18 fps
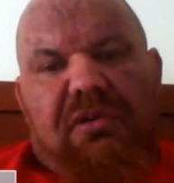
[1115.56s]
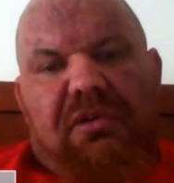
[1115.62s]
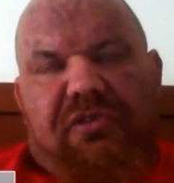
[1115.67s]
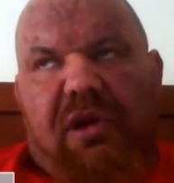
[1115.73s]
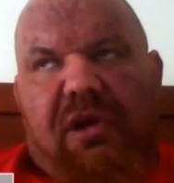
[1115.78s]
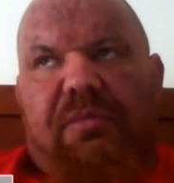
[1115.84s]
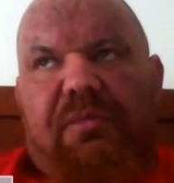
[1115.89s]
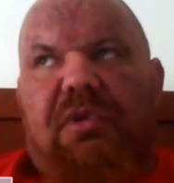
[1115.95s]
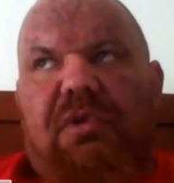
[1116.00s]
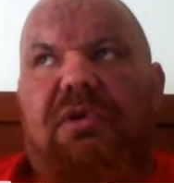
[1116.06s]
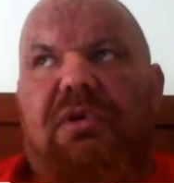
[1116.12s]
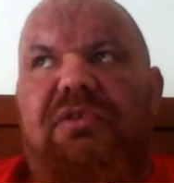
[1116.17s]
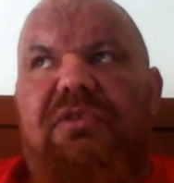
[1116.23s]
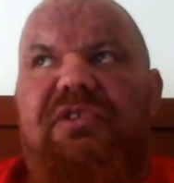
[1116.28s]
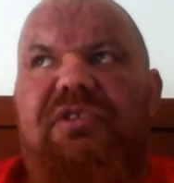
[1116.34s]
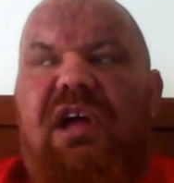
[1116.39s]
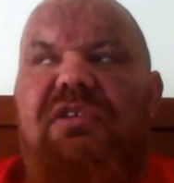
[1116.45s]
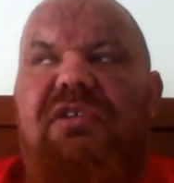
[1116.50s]

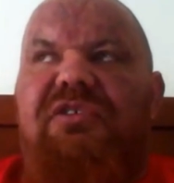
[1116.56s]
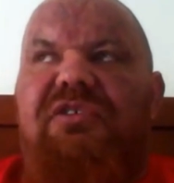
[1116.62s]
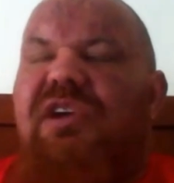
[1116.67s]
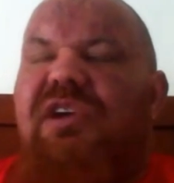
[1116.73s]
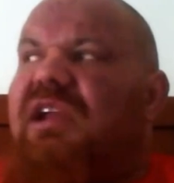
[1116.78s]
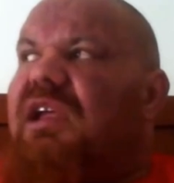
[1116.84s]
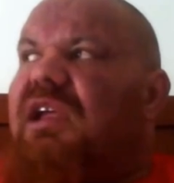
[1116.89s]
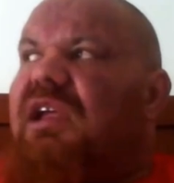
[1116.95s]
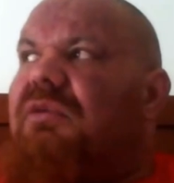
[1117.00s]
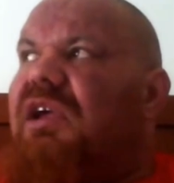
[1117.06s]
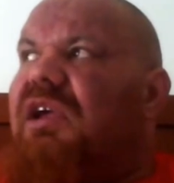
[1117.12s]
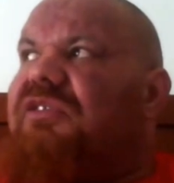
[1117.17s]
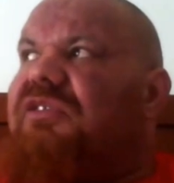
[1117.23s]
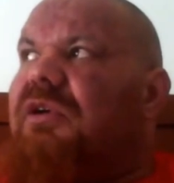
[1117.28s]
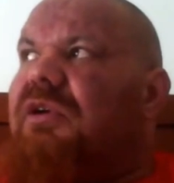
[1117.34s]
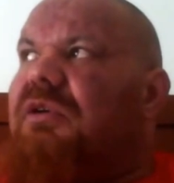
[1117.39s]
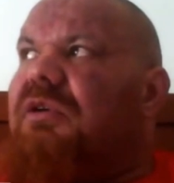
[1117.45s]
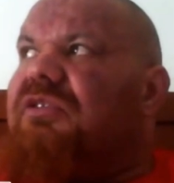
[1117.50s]
Trenbolone's androgenic
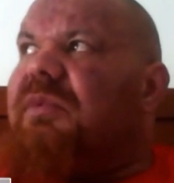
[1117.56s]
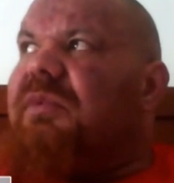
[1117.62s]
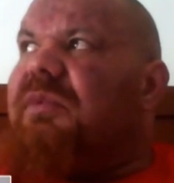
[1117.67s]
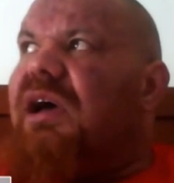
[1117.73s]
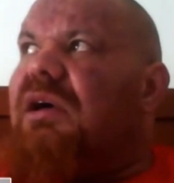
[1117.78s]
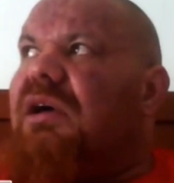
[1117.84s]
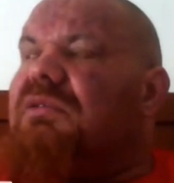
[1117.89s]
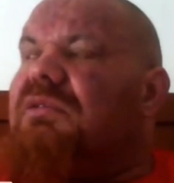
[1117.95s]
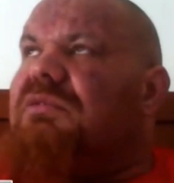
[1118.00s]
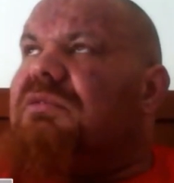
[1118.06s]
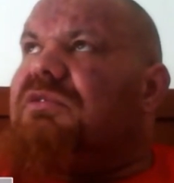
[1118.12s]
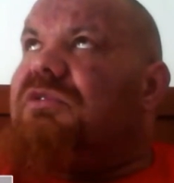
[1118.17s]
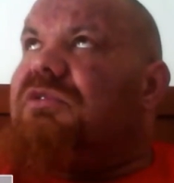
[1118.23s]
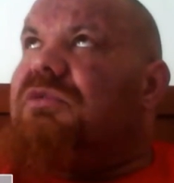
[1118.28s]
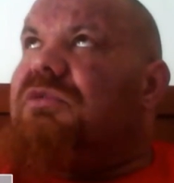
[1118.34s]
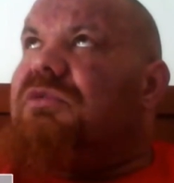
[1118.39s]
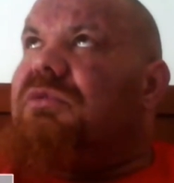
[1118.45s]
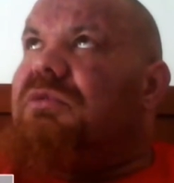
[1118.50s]
ratio is about
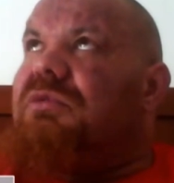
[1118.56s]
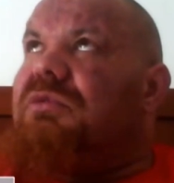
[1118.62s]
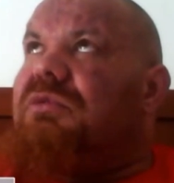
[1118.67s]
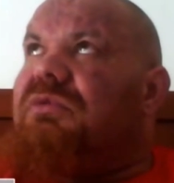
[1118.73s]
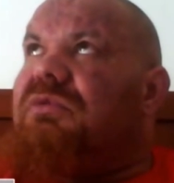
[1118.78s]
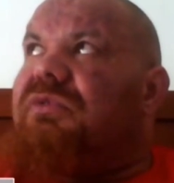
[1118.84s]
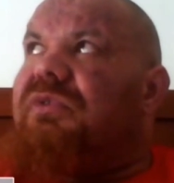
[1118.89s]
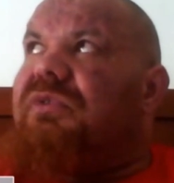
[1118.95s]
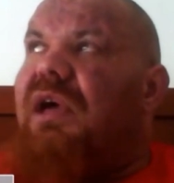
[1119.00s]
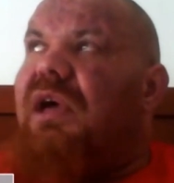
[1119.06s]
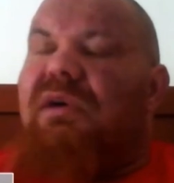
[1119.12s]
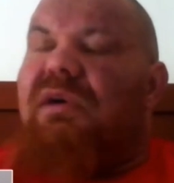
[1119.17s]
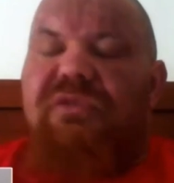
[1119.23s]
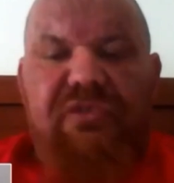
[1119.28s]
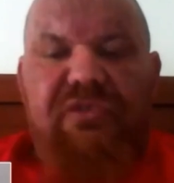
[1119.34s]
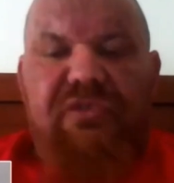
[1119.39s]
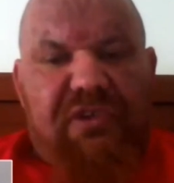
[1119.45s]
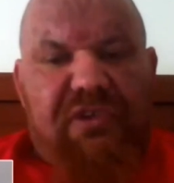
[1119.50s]

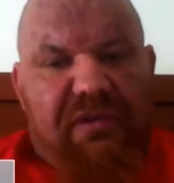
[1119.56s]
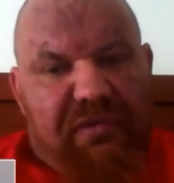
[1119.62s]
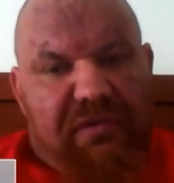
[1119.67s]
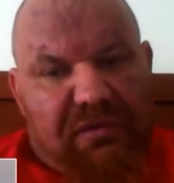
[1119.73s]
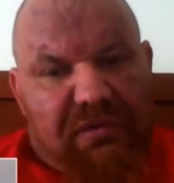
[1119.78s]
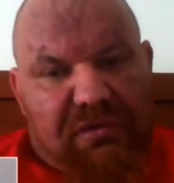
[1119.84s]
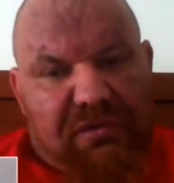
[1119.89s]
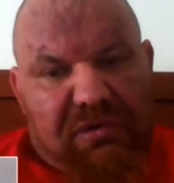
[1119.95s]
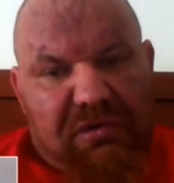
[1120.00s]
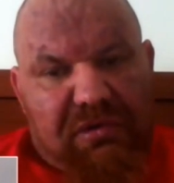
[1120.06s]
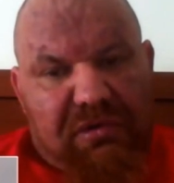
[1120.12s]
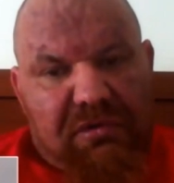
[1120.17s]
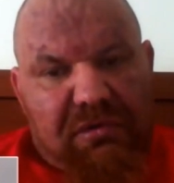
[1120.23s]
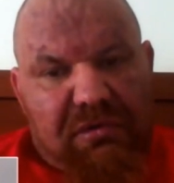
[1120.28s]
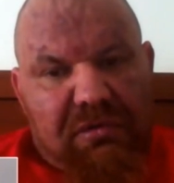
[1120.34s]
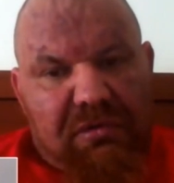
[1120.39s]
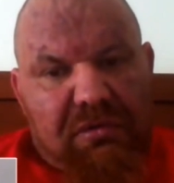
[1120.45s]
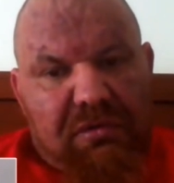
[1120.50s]
2,700,
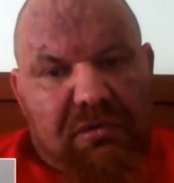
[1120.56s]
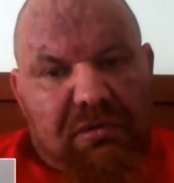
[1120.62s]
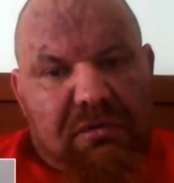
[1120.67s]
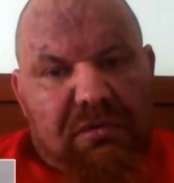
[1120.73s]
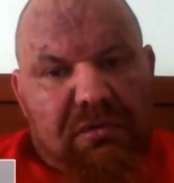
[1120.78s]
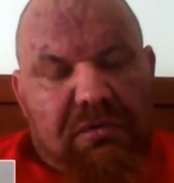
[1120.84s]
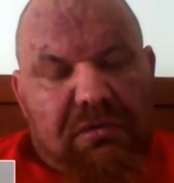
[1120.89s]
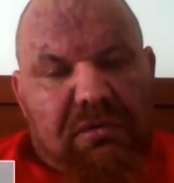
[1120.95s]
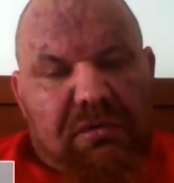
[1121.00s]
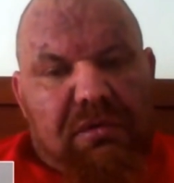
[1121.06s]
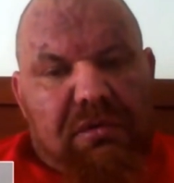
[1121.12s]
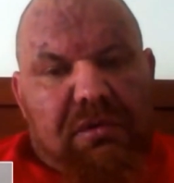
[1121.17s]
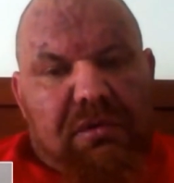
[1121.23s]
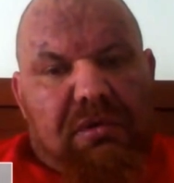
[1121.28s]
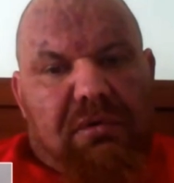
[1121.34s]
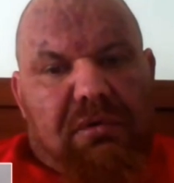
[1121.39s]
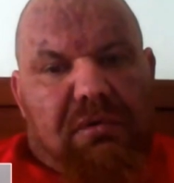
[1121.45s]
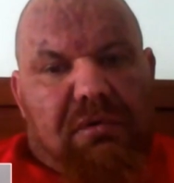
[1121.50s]

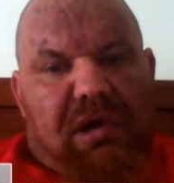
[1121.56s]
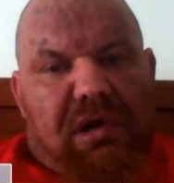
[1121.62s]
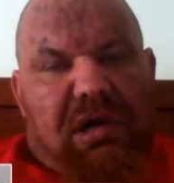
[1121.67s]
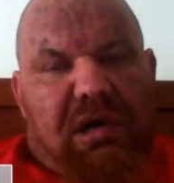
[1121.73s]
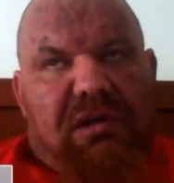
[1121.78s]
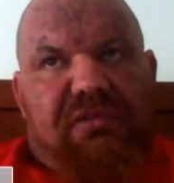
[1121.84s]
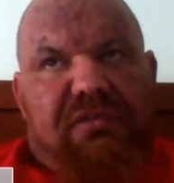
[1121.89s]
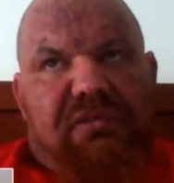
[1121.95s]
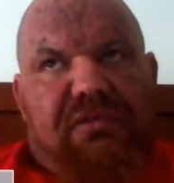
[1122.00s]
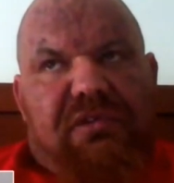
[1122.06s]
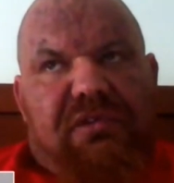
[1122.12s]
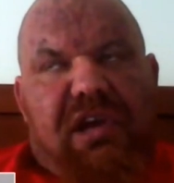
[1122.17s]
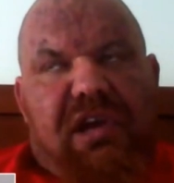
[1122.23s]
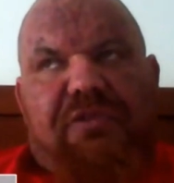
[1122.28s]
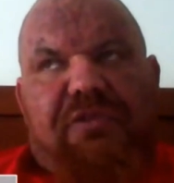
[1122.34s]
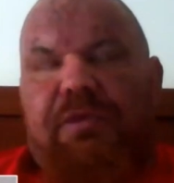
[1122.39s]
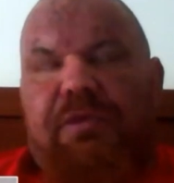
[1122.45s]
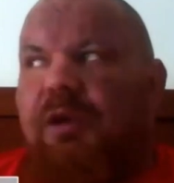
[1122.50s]
while
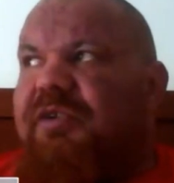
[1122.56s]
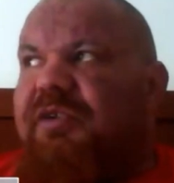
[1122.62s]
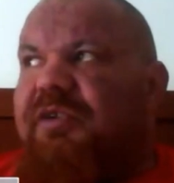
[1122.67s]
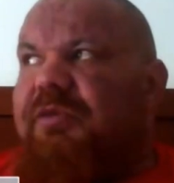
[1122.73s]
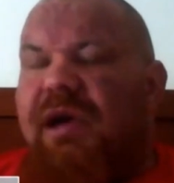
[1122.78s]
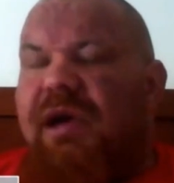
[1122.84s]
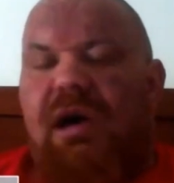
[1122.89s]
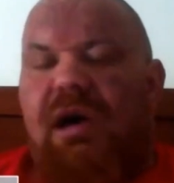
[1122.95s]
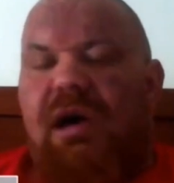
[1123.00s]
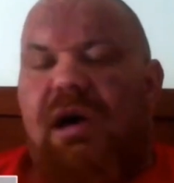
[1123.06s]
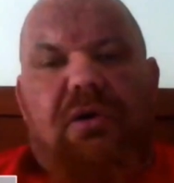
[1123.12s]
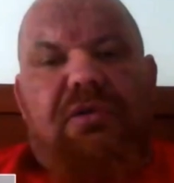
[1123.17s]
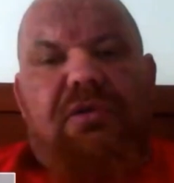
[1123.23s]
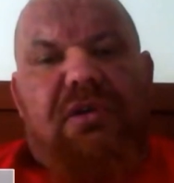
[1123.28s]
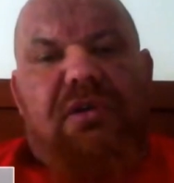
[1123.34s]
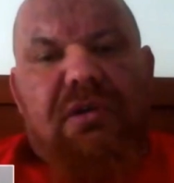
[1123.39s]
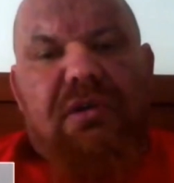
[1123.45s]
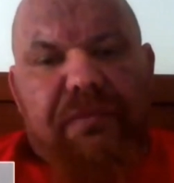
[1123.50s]
Test Prop is about
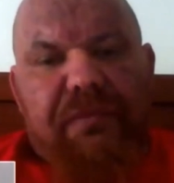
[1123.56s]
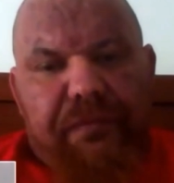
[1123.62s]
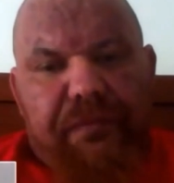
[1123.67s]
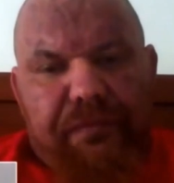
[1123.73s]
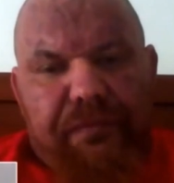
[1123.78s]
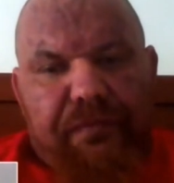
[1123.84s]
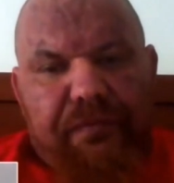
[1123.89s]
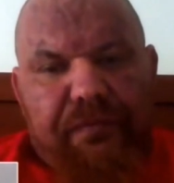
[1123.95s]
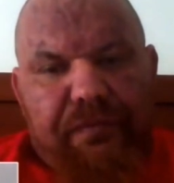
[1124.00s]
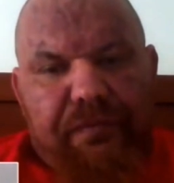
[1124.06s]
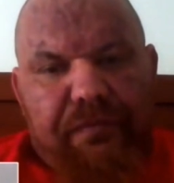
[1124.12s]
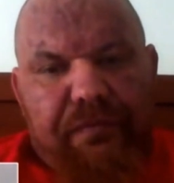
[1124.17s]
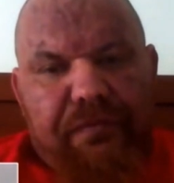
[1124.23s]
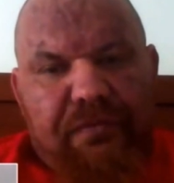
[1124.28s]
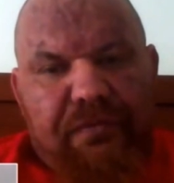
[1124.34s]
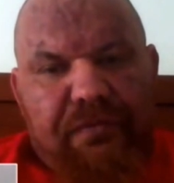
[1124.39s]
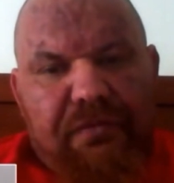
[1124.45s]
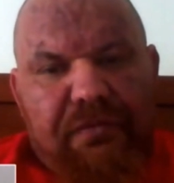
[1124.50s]
100. Okay.